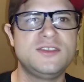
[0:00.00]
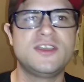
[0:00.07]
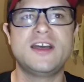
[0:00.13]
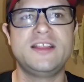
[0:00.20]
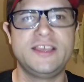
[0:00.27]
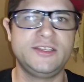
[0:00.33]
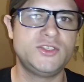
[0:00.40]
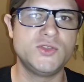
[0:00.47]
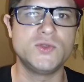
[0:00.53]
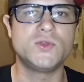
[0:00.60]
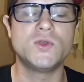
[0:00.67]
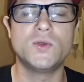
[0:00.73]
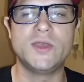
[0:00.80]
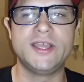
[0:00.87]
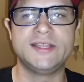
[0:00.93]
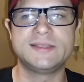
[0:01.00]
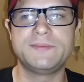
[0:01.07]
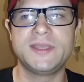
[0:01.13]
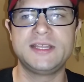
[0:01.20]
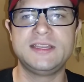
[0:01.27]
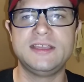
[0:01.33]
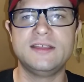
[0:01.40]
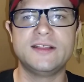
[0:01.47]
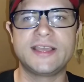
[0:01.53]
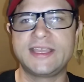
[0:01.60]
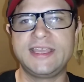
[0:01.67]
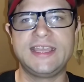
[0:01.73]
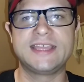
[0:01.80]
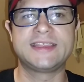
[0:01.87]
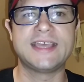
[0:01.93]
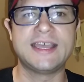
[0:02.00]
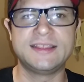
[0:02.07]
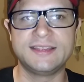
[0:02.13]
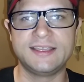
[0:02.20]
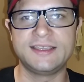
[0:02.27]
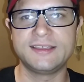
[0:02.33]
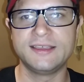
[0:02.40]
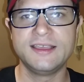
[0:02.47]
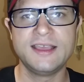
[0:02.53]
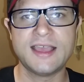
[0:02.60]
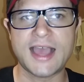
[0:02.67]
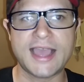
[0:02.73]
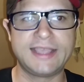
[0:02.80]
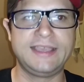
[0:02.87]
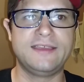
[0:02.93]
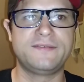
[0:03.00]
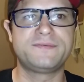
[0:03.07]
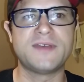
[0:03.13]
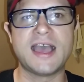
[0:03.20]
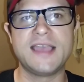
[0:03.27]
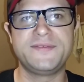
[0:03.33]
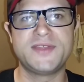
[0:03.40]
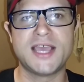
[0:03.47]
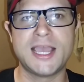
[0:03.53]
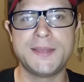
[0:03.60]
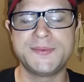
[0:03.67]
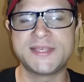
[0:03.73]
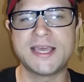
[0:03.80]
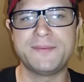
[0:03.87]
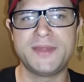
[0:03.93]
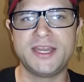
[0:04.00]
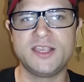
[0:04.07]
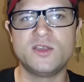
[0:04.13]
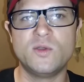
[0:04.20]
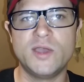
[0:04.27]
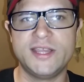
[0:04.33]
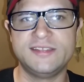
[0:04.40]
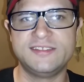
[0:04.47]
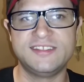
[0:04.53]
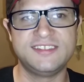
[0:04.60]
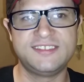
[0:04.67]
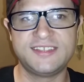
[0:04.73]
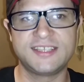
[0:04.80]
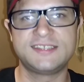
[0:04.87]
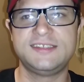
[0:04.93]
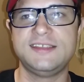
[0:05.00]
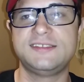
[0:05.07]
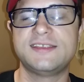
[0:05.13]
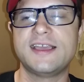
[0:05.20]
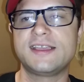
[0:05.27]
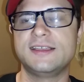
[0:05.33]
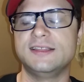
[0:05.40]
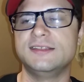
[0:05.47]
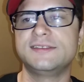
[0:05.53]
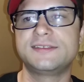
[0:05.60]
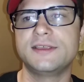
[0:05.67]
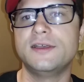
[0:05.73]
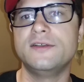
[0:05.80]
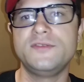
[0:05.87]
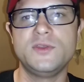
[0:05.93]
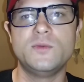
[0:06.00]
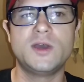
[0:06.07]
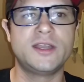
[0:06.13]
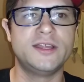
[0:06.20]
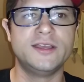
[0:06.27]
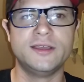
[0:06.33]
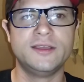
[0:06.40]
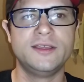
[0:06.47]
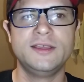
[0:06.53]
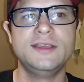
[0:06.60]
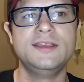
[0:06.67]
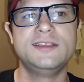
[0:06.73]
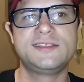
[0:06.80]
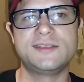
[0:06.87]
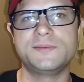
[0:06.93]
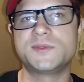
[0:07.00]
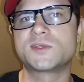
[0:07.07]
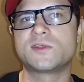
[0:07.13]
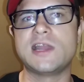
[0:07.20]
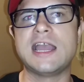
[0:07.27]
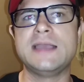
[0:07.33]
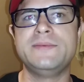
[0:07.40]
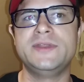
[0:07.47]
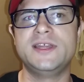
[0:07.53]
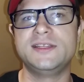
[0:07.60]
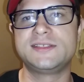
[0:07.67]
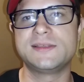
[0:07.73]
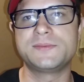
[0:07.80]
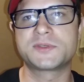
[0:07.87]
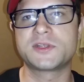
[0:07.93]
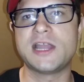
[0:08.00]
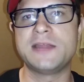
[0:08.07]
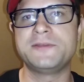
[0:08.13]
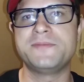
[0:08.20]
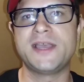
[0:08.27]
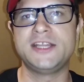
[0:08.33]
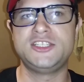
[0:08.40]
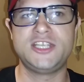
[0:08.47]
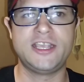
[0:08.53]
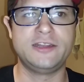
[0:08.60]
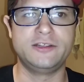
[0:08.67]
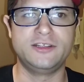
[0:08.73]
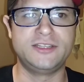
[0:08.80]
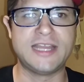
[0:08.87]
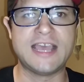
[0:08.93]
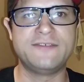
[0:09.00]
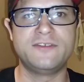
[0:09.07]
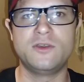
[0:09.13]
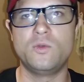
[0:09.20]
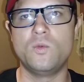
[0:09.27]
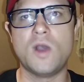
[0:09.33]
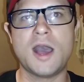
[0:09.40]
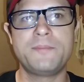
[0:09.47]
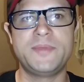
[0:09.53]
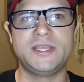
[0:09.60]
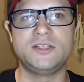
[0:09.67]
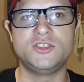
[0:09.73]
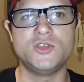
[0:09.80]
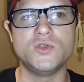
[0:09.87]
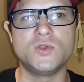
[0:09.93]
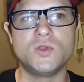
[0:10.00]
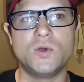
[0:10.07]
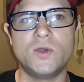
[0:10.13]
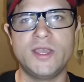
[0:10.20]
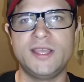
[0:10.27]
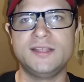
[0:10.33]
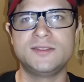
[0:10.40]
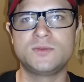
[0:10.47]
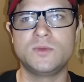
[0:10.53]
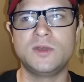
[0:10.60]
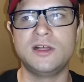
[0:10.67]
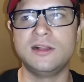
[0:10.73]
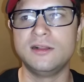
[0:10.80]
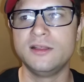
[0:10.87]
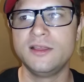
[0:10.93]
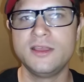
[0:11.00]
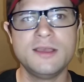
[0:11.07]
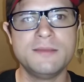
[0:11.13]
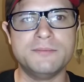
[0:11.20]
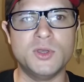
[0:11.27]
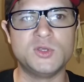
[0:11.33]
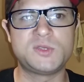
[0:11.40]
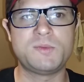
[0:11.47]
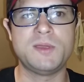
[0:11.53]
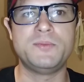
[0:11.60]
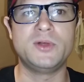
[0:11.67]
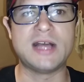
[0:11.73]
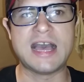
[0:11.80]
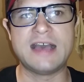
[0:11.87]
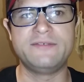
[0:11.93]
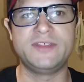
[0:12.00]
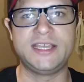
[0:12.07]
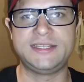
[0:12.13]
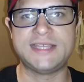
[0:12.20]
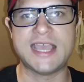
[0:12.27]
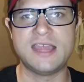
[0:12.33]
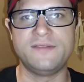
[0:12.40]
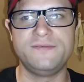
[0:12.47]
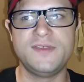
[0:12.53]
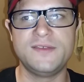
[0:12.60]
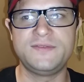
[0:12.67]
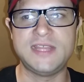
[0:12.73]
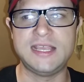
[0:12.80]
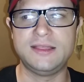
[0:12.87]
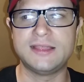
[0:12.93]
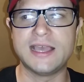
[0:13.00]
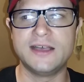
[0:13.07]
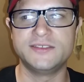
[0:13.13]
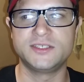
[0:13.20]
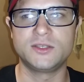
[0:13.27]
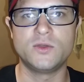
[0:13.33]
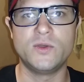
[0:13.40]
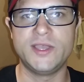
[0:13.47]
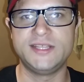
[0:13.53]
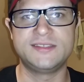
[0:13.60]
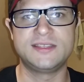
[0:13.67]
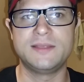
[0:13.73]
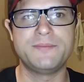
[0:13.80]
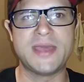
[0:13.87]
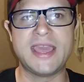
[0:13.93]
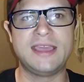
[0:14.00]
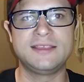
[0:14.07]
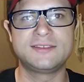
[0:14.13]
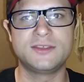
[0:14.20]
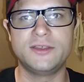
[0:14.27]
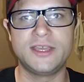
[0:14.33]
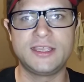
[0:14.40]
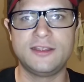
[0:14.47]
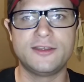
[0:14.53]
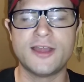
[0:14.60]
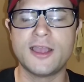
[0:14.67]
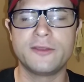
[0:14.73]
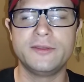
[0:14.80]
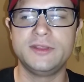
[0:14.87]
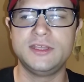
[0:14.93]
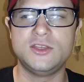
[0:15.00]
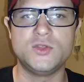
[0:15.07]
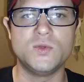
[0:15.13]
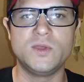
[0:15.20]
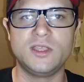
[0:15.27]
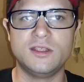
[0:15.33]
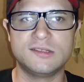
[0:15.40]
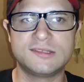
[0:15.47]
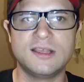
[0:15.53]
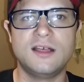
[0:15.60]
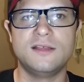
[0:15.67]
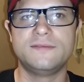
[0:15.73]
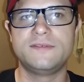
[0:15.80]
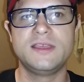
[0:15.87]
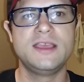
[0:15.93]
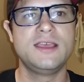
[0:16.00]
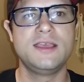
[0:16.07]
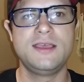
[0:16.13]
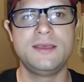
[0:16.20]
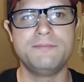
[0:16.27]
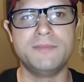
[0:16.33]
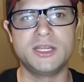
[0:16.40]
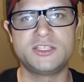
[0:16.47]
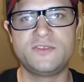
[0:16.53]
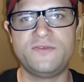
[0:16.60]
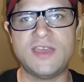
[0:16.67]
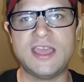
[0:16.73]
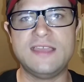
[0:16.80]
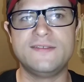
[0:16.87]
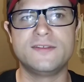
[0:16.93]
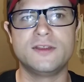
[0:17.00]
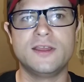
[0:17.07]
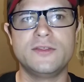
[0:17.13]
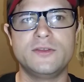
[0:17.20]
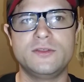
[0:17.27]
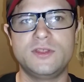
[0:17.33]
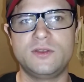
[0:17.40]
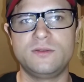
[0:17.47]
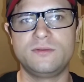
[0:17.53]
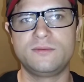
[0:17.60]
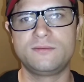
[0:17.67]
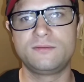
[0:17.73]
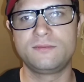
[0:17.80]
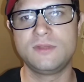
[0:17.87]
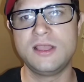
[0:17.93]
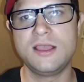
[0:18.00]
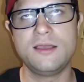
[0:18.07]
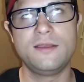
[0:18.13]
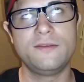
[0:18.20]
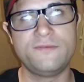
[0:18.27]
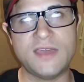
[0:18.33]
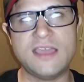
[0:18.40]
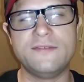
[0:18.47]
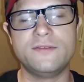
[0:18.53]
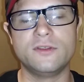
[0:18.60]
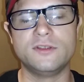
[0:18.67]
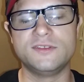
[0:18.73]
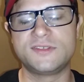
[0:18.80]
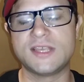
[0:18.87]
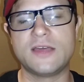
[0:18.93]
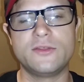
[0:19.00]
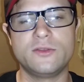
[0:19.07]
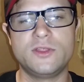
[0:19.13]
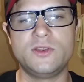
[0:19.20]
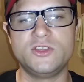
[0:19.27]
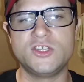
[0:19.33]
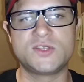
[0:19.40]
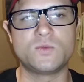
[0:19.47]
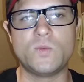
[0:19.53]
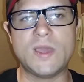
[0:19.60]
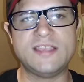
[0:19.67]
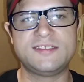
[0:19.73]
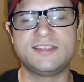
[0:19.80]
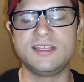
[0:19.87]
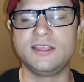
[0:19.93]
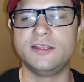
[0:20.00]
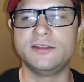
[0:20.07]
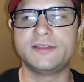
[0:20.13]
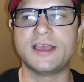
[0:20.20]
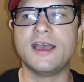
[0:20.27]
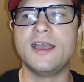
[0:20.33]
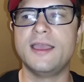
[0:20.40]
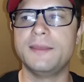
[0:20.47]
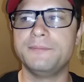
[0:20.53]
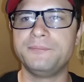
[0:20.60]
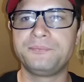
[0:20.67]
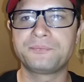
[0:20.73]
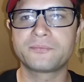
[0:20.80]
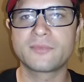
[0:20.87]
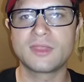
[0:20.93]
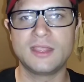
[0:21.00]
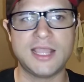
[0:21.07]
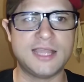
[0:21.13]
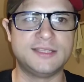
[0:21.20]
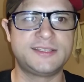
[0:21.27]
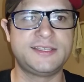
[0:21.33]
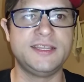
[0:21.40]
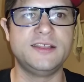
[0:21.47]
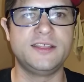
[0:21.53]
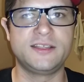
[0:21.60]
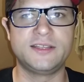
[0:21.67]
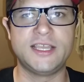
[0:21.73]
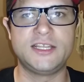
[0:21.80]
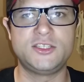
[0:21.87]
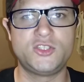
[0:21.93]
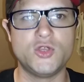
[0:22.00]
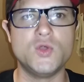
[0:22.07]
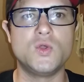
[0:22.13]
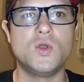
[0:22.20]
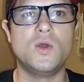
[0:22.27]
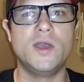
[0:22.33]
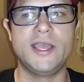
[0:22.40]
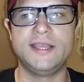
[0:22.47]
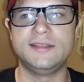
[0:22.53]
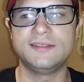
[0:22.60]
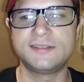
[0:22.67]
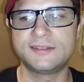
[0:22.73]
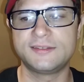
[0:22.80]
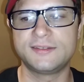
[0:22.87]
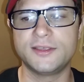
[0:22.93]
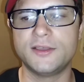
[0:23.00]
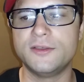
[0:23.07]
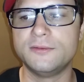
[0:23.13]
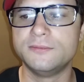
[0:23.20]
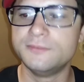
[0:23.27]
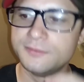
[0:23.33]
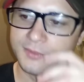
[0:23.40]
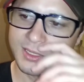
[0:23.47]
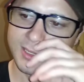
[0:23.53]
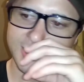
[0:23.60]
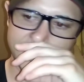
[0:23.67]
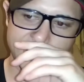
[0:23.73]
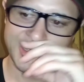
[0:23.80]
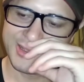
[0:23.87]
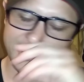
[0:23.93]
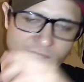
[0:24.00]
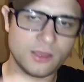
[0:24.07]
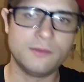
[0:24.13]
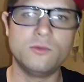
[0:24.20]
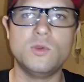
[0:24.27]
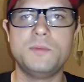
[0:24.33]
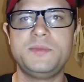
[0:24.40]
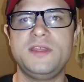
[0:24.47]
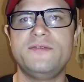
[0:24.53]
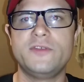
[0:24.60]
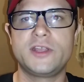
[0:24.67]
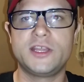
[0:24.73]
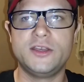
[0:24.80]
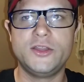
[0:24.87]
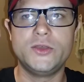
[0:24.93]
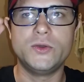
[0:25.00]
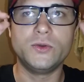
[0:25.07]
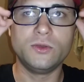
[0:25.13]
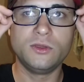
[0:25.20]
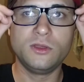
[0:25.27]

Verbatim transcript: You got like two coins, big deal. I can get that in like, I can get five times that many coins in sixty seconds. So if you want to subscribe and unsubscribe to my channel and have a whopping two coins, well, most people have like ten, fifteen thousand coins in the bank. So like, you're not really doing yourself much favor other than favors, other than just wasting your time and stealing like two coins. So whoop-de-frickin-do.